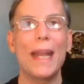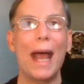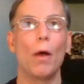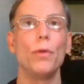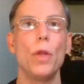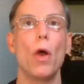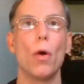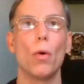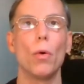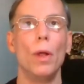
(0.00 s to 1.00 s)
now
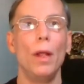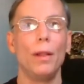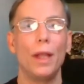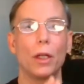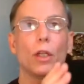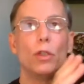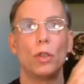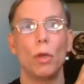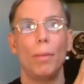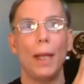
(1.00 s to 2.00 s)
know that
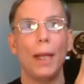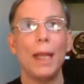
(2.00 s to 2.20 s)
consuming